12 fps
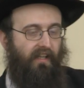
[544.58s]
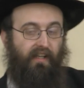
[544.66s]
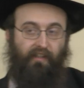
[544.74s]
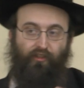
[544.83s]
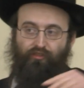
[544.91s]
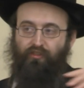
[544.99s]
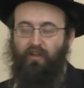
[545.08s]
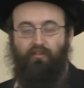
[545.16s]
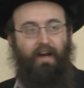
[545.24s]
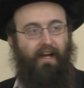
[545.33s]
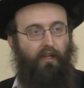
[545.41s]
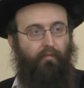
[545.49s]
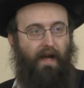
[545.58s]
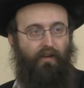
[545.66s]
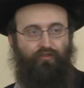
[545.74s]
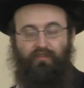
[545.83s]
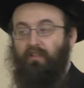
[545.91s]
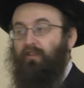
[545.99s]
in addition to the regular
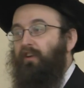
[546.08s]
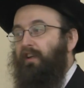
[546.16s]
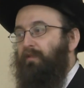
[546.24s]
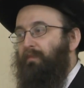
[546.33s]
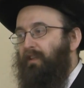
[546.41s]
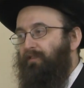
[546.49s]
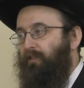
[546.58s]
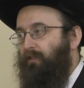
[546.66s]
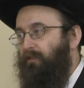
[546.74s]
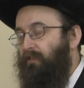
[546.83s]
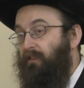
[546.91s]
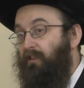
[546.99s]
boundaries that Torah has made for you.